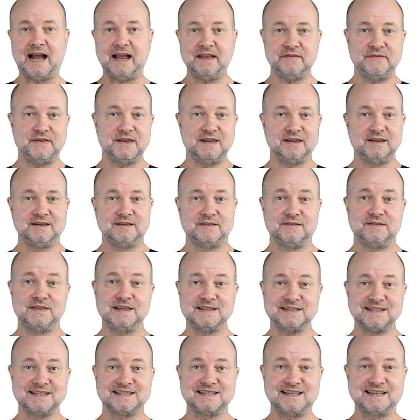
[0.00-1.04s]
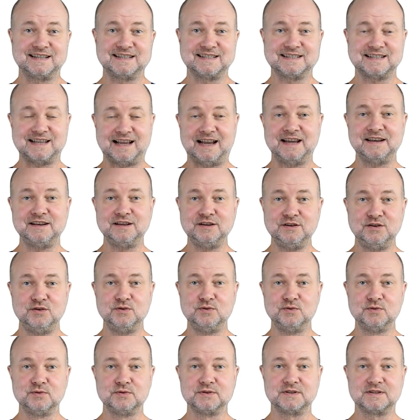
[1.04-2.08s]
I think this is exciting
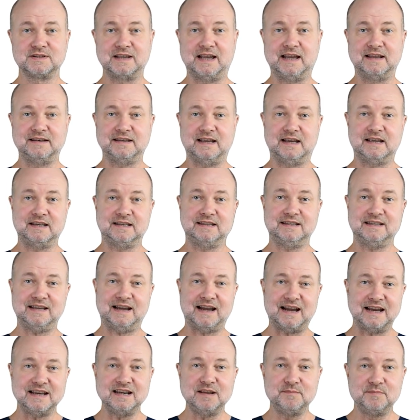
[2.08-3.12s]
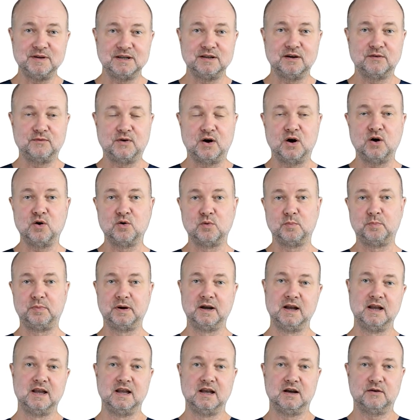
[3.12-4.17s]
news and a tiny bit of hope
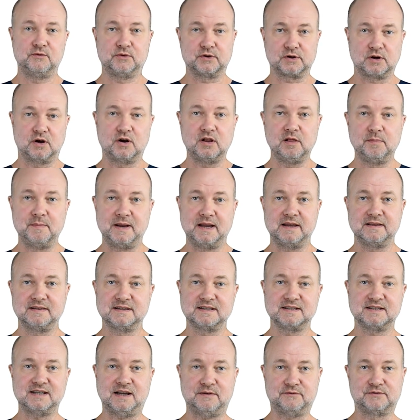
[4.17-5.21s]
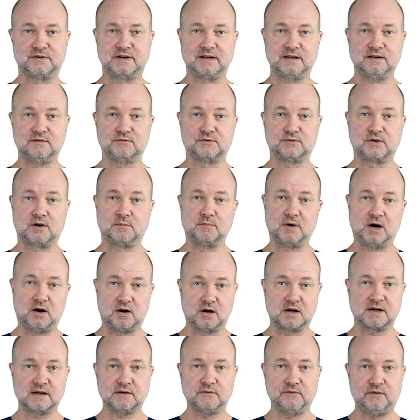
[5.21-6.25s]
for all men suffering from
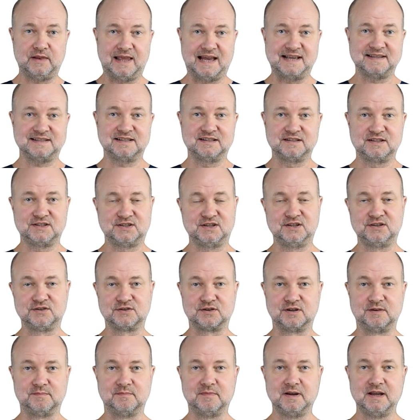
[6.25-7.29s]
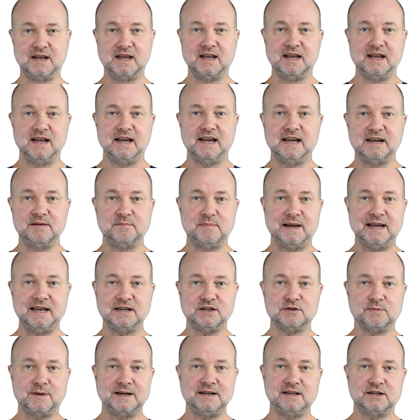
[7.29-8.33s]
hard flaccid syndrome. In May
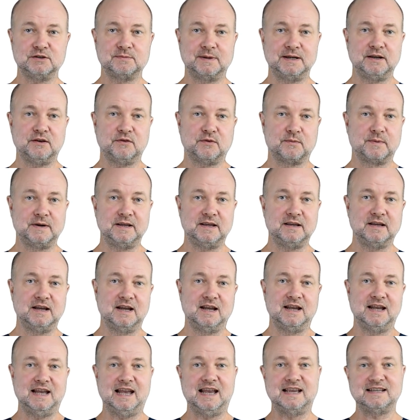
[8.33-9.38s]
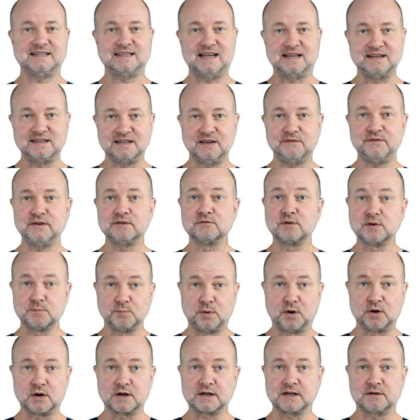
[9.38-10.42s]
2023, a scientific
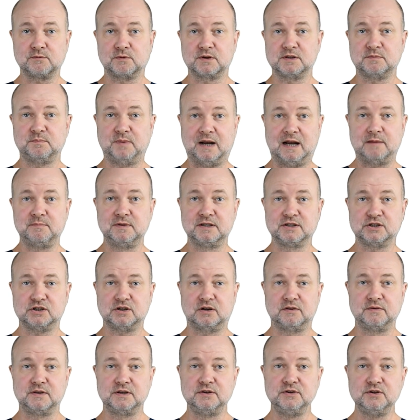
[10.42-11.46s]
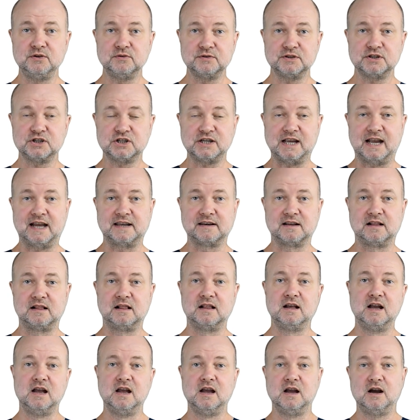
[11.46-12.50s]
report was published on the news
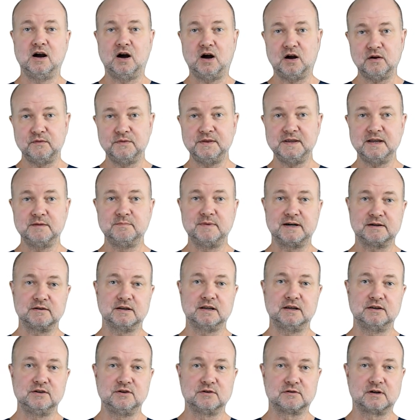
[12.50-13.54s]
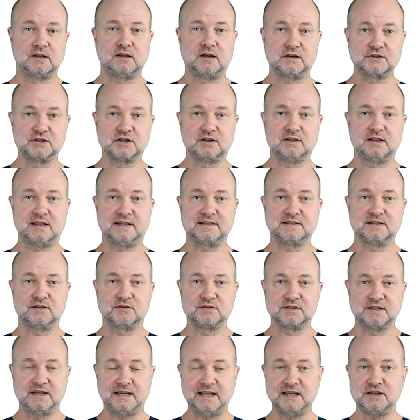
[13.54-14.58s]
channel of the American Urological
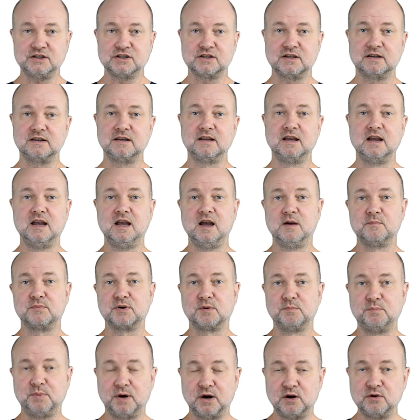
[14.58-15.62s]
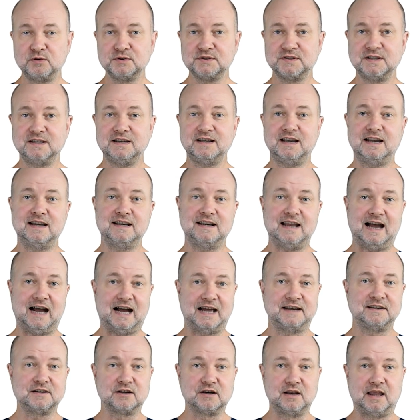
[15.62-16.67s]
Association proposing an
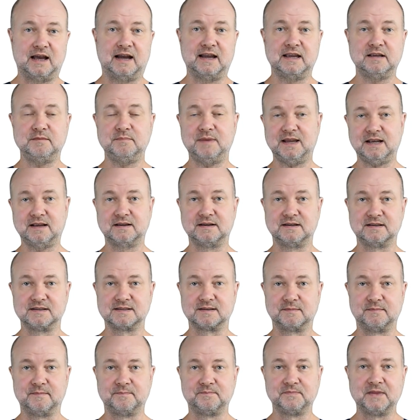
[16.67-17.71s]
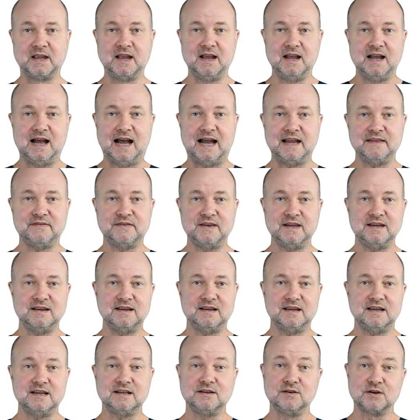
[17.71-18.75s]
underlying mechanism. I
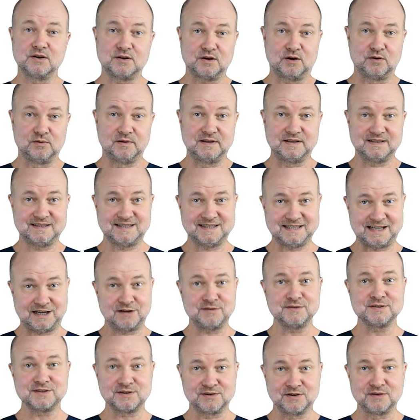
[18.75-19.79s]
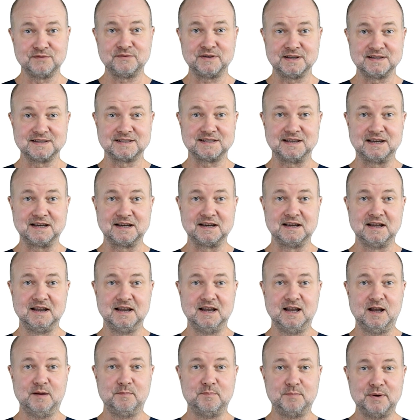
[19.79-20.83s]
think it not only sounds convincing,
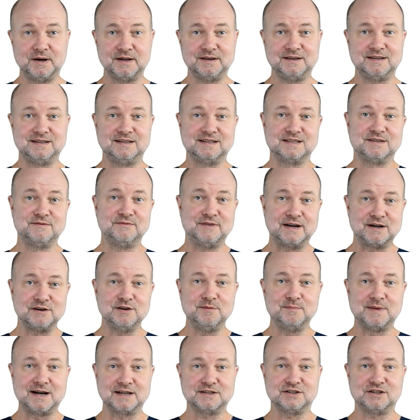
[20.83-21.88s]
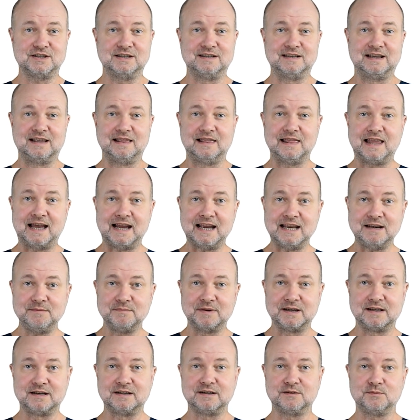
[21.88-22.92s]
but it is very much in
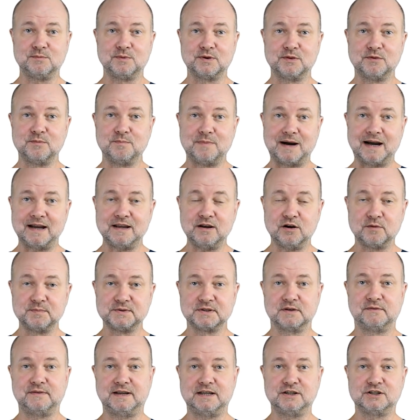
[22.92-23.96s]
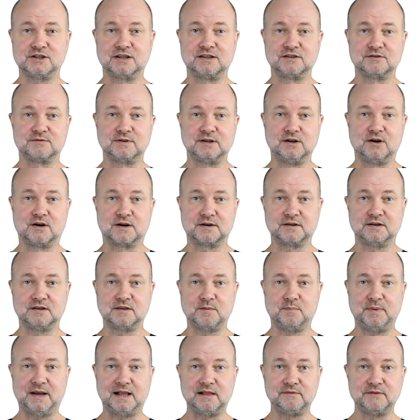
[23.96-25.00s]
alignment with my observations regarding
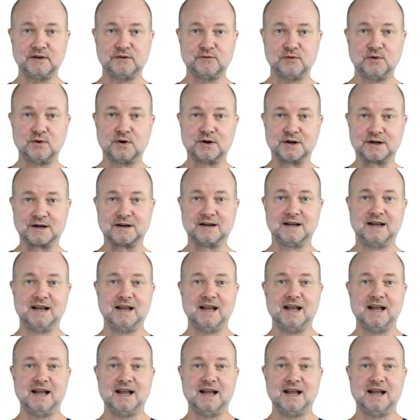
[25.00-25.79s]
the pelvic floor.